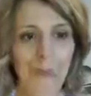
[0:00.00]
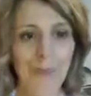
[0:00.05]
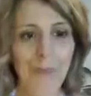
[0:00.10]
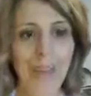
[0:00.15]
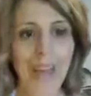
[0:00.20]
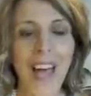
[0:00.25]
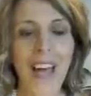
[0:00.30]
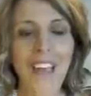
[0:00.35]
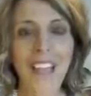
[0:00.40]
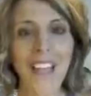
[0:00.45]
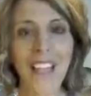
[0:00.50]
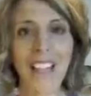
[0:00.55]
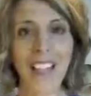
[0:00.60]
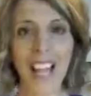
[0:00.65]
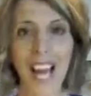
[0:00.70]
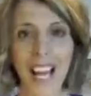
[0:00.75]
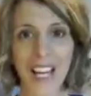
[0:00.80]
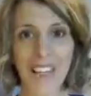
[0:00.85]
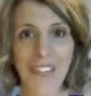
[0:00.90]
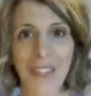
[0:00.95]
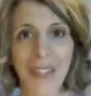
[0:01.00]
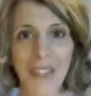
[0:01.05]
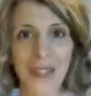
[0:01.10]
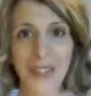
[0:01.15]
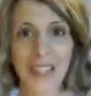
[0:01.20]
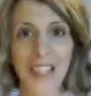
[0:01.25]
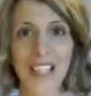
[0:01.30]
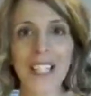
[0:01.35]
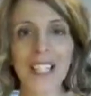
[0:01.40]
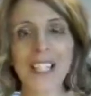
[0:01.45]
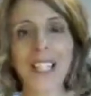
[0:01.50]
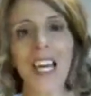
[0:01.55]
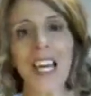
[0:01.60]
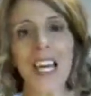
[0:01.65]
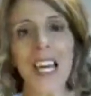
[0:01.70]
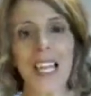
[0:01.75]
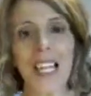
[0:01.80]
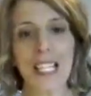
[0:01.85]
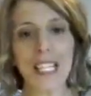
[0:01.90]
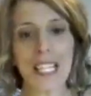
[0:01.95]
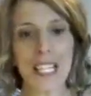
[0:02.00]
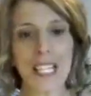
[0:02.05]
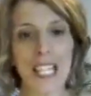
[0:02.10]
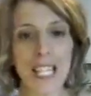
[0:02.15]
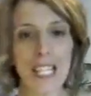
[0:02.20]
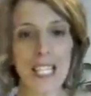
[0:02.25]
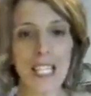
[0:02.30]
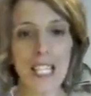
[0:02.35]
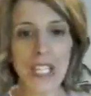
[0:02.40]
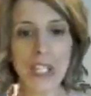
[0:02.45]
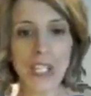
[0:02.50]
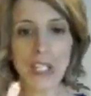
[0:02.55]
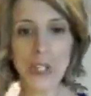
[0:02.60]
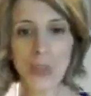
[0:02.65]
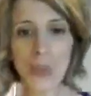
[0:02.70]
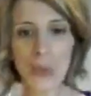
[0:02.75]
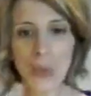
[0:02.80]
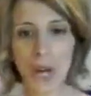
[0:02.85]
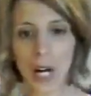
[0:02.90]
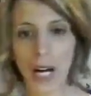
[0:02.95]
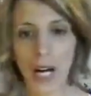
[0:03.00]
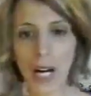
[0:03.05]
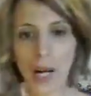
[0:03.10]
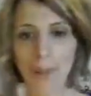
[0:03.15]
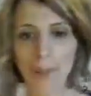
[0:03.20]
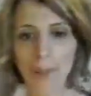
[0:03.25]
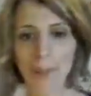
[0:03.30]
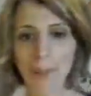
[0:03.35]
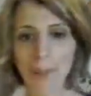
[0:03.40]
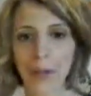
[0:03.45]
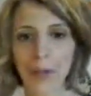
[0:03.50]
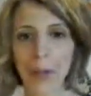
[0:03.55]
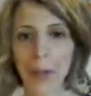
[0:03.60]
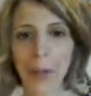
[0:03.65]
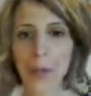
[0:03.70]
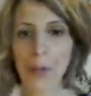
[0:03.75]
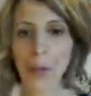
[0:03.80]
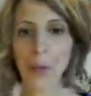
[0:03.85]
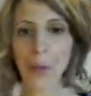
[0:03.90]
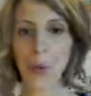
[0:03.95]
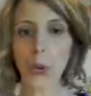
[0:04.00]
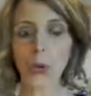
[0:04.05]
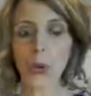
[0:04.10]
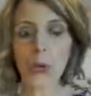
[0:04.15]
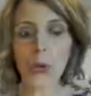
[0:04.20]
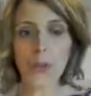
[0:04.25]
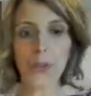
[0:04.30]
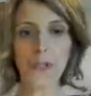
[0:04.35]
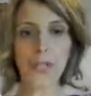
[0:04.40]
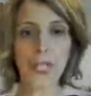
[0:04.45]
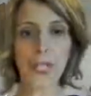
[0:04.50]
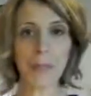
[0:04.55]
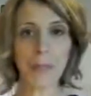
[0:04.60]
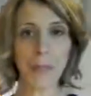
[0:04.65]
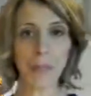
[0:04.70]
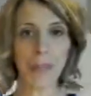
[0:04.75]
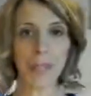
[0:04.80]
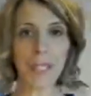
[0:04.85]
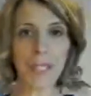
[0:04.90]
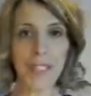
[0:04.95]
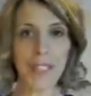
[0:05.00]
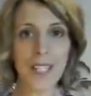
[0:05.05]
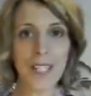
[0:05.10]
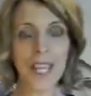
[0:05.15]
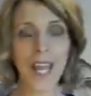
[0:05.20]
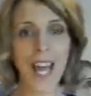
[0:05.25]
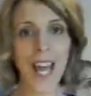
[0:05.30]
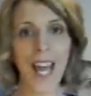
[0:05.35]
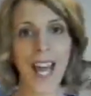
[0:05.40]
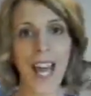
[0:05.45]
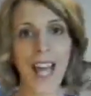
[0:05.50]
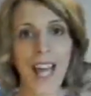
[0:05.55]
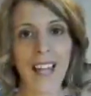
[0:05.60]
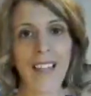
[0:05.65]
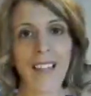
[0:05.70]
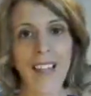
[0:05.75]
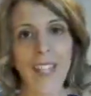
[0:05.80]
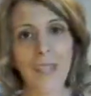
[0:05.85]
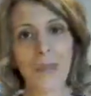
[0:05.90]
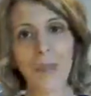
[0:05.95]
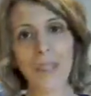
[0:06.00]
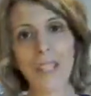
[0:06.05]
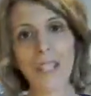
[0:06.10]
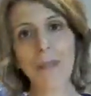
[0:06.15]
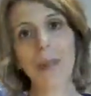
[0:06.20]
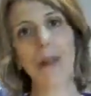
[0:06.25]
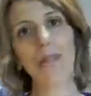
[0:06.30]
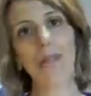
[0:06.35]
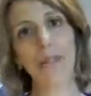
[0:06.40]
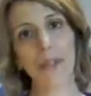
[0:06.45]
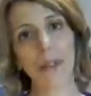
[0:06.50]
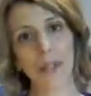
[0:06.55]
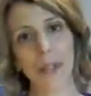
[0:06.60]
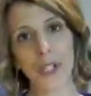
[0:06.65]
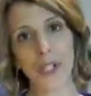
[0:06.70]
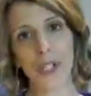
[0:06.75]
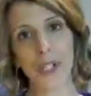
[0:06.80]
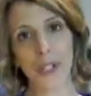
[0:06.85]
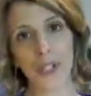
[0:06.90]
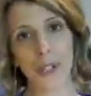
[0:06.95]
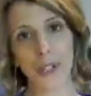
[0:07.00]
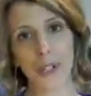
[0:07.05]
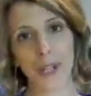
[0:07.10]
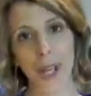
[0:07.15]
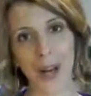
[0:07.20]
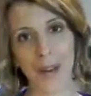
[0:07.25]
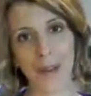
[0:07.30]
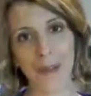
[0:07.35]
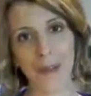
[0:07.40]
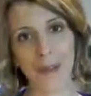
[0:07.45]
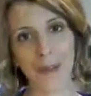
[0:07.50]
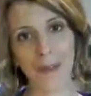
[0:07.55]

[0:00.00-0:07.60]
And the last on our list is connecting to the world of spirit, and this one is about nourishing yourself.